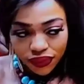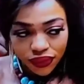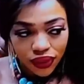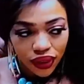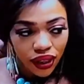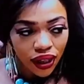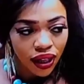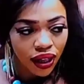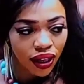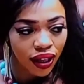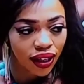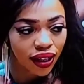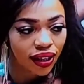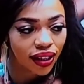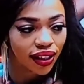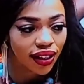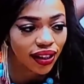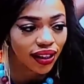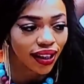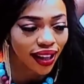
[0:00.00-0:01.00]
He has been
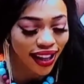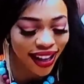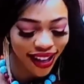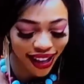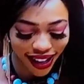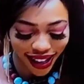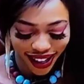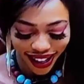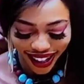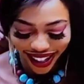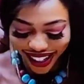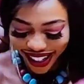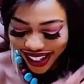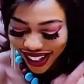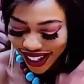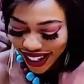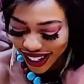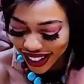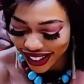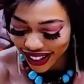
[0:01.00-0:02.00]
preparing his
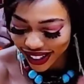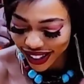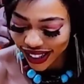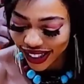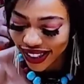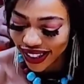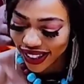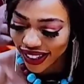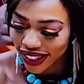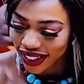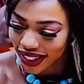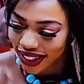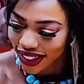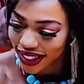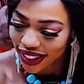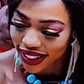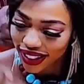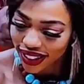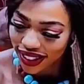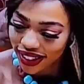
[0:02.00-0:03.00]
Valentine's gift
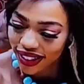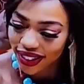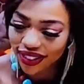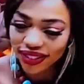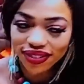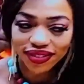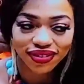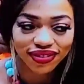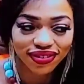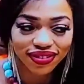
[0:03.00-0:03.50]
for Khosi since